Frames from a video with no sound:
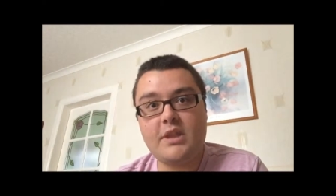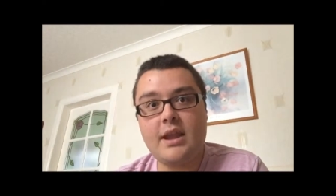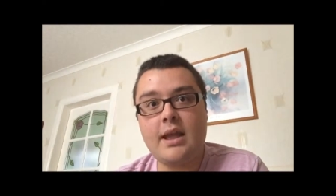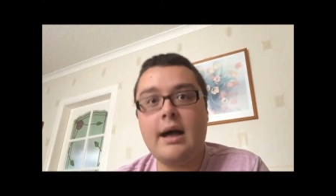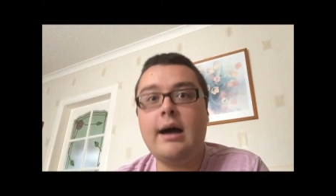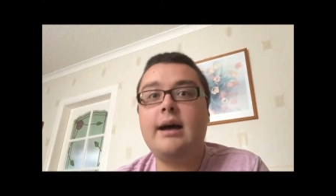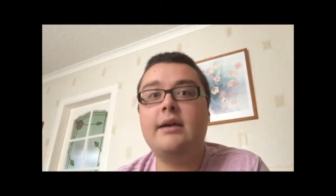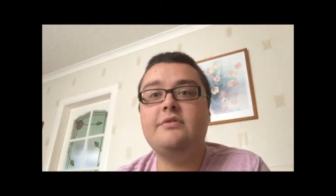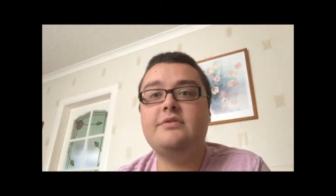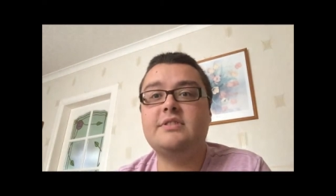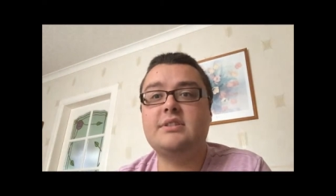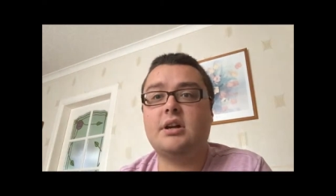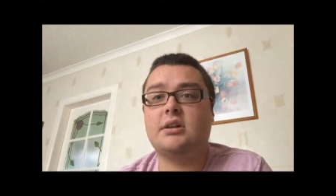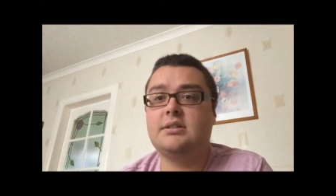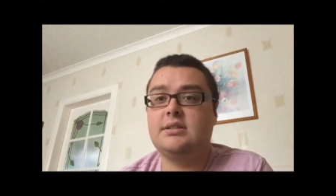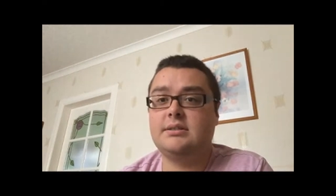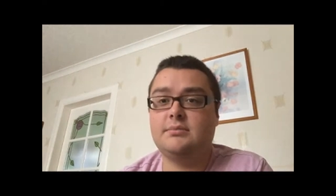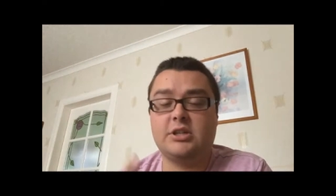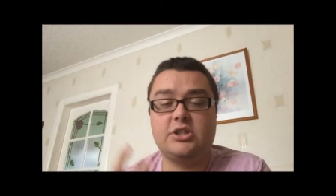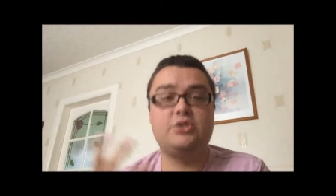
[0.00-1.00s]
I've
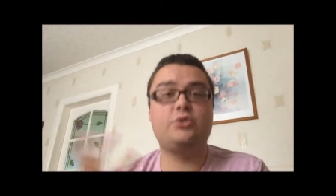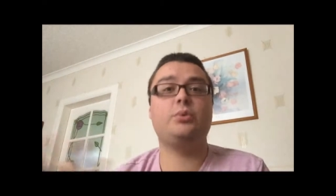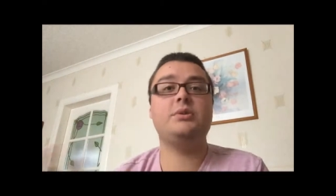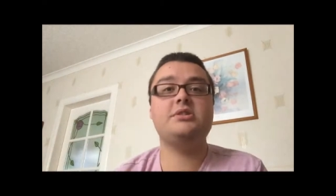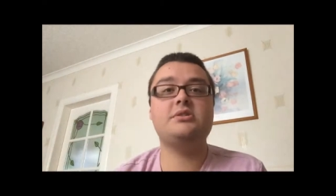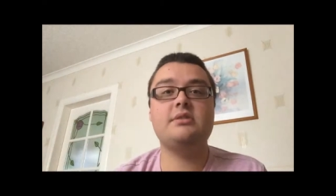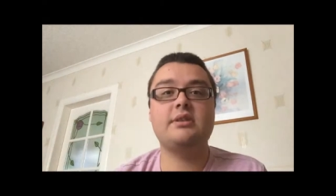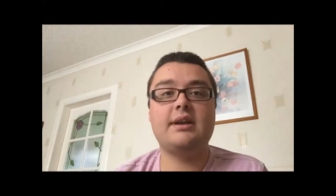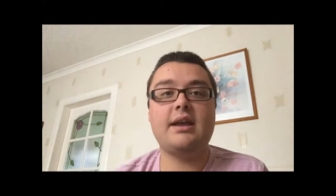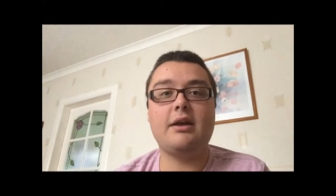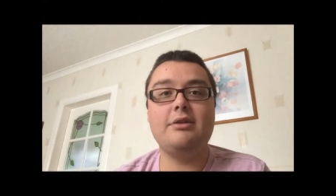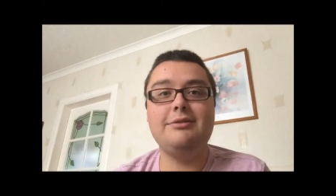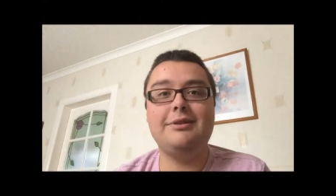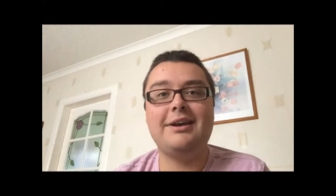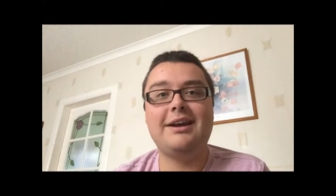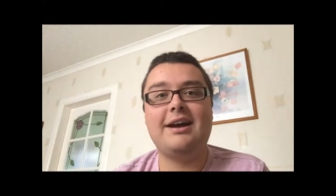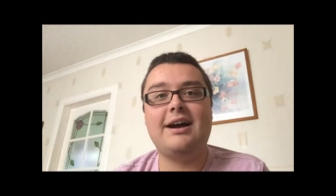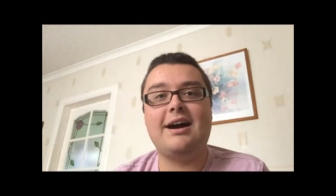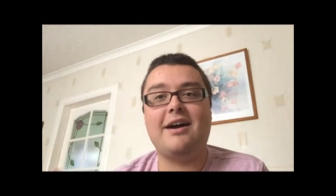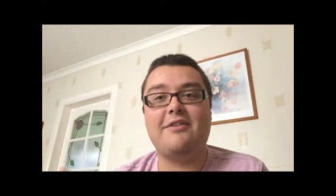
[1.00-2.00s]
started my Twitter account.
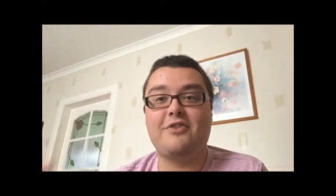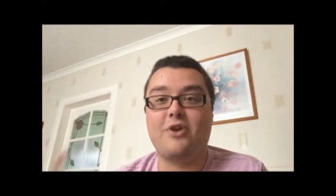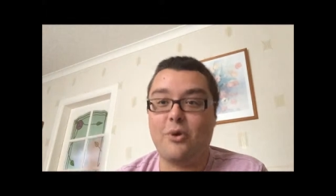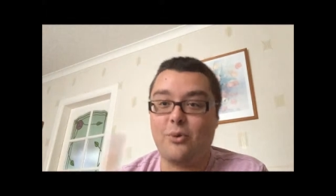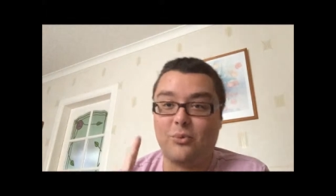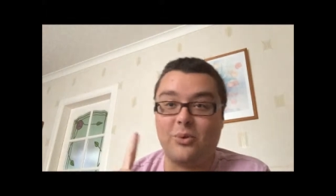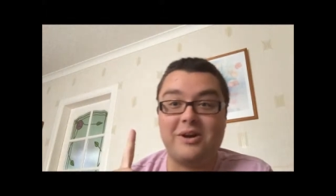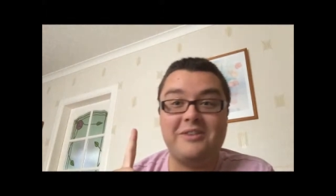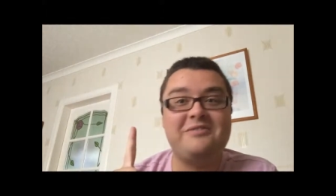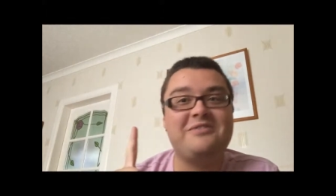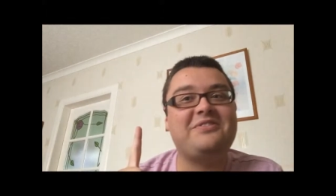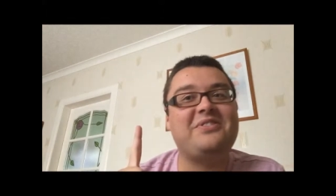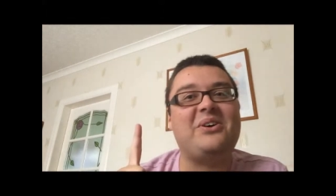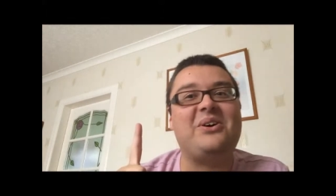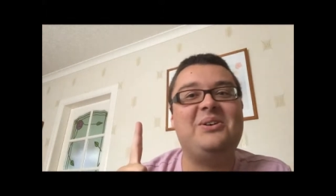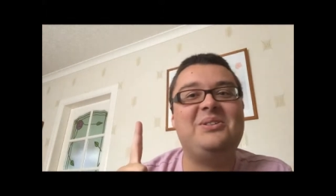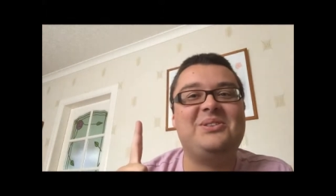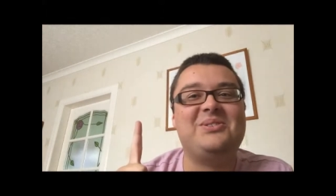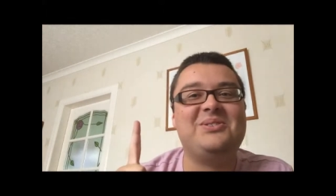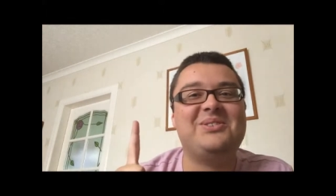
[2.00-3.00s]
I've got one
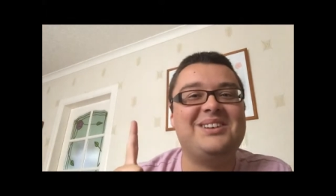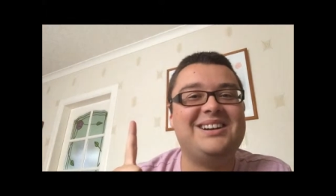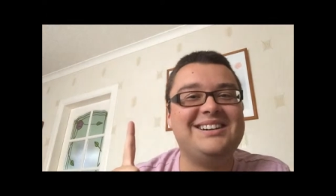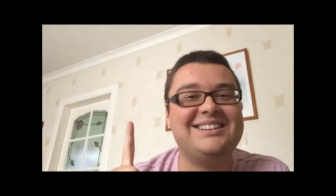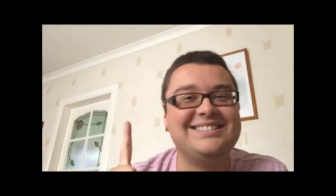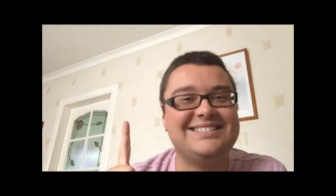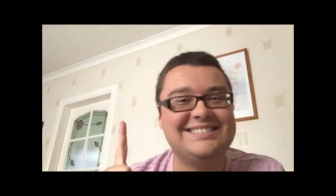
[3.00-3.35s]
follower.